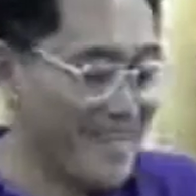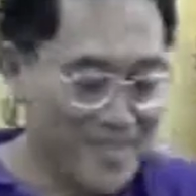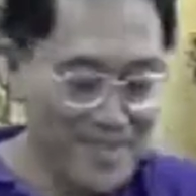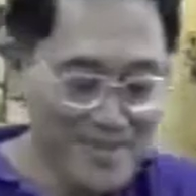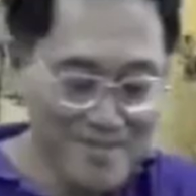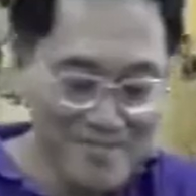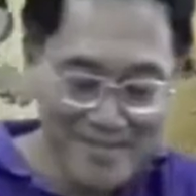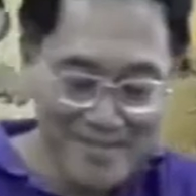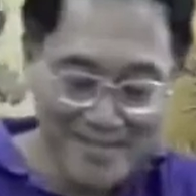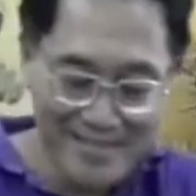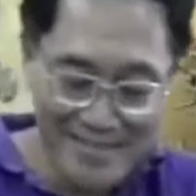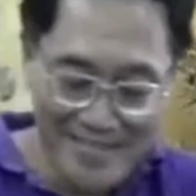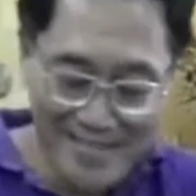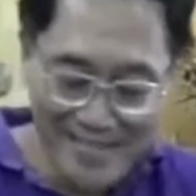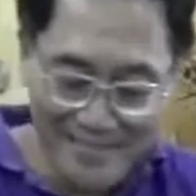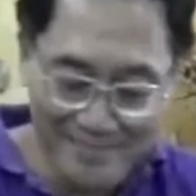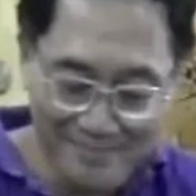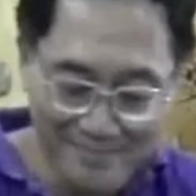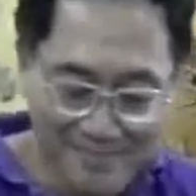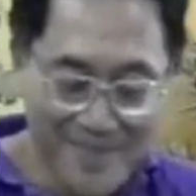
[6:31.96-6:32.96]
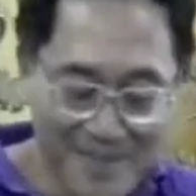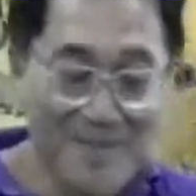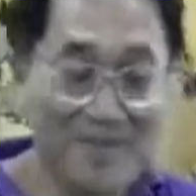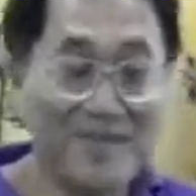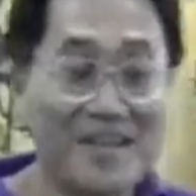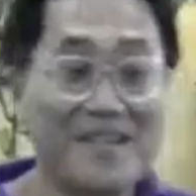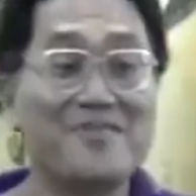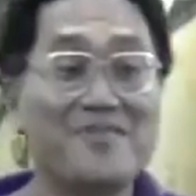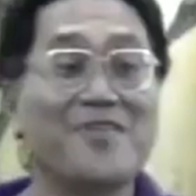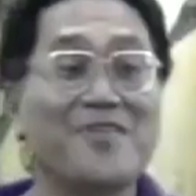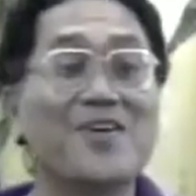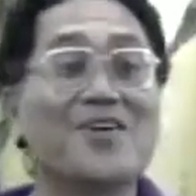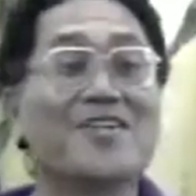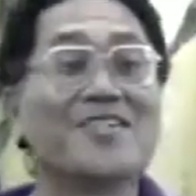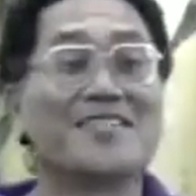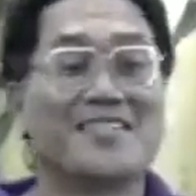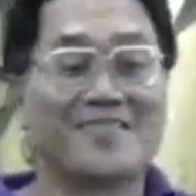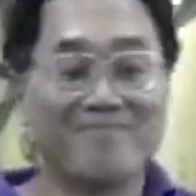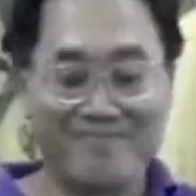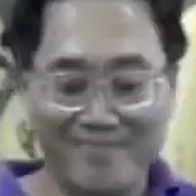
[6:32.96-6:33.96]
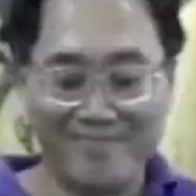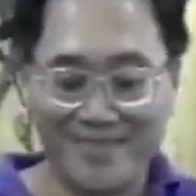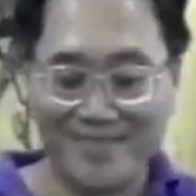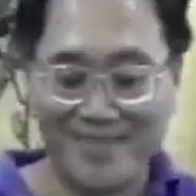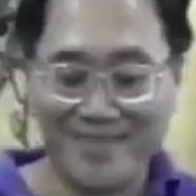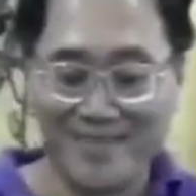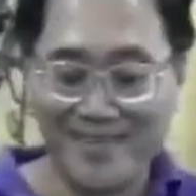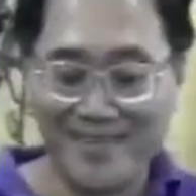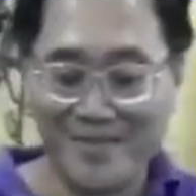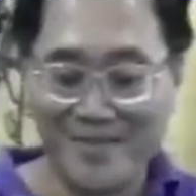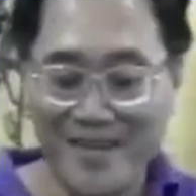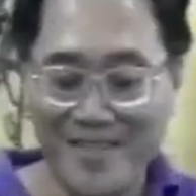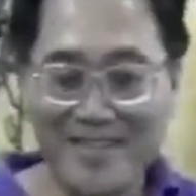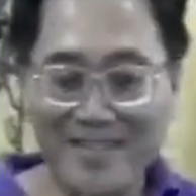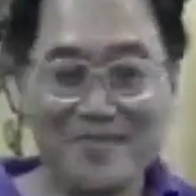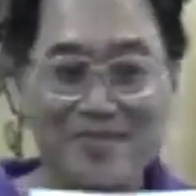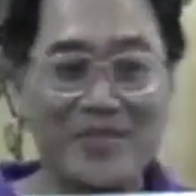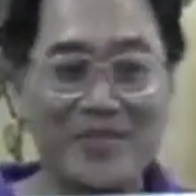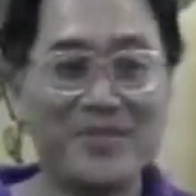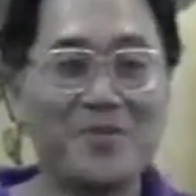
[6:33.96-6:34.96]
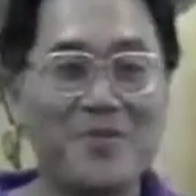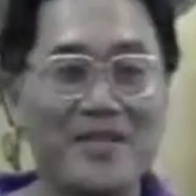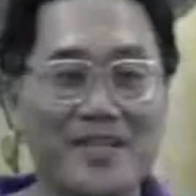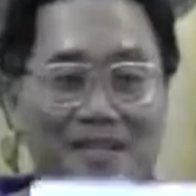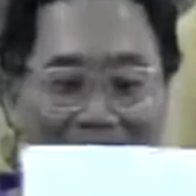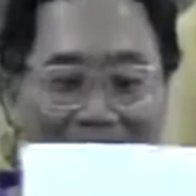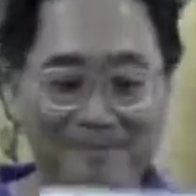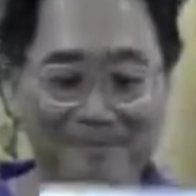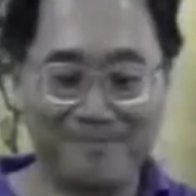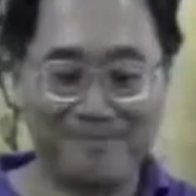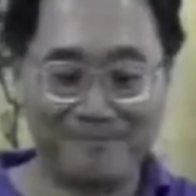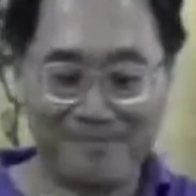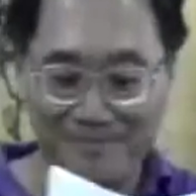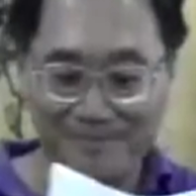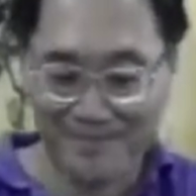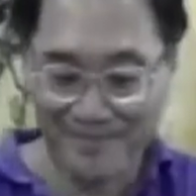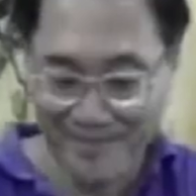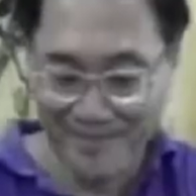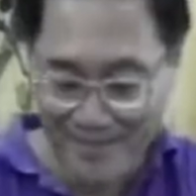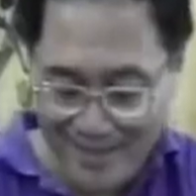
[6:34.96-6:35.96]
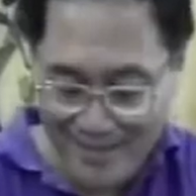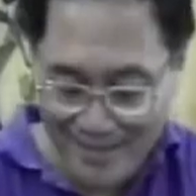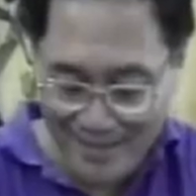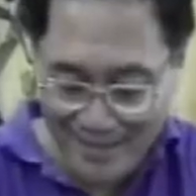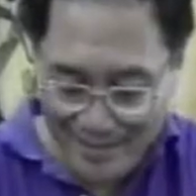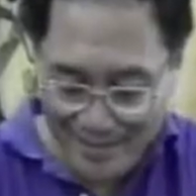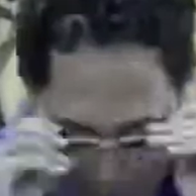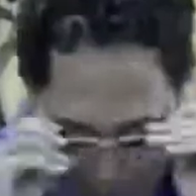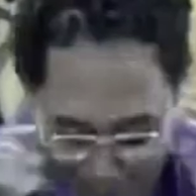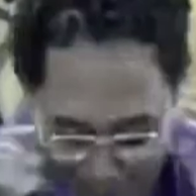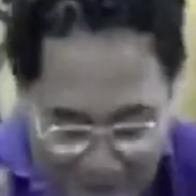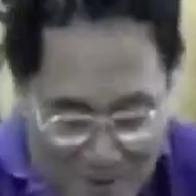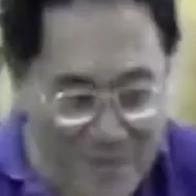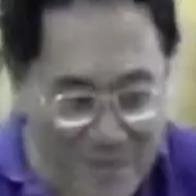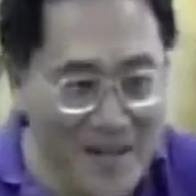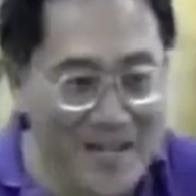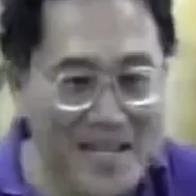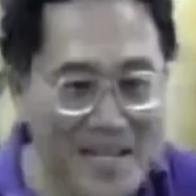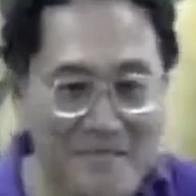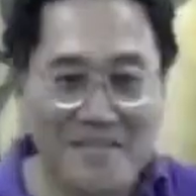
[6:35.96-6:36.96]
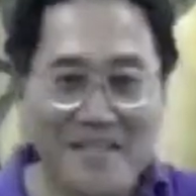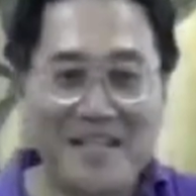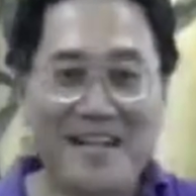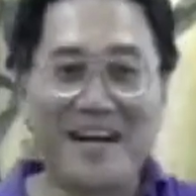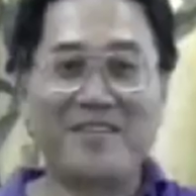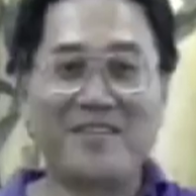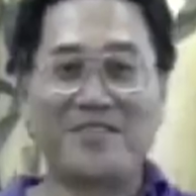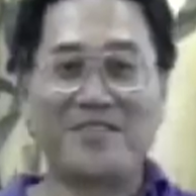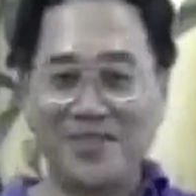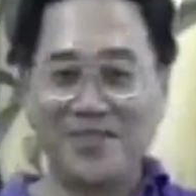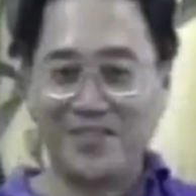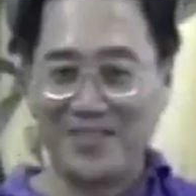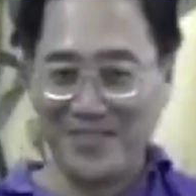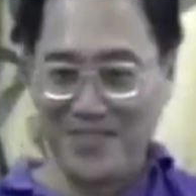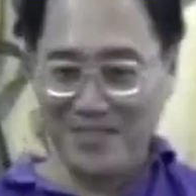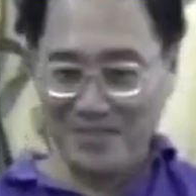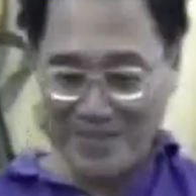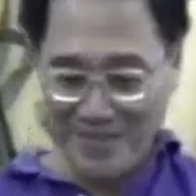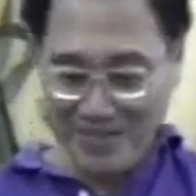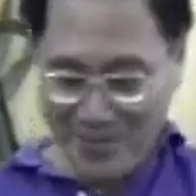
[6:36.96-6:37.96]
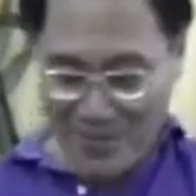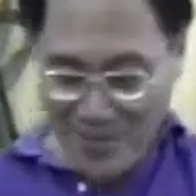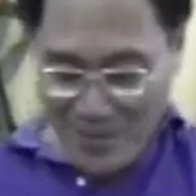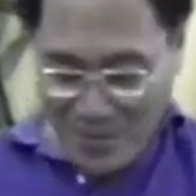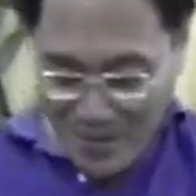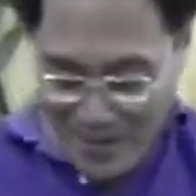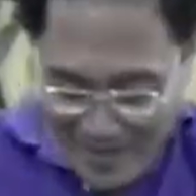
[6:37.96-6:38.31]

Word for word: Uh, thank you, Marina. Well, folks, the weather for the week. Well, what have we got for you this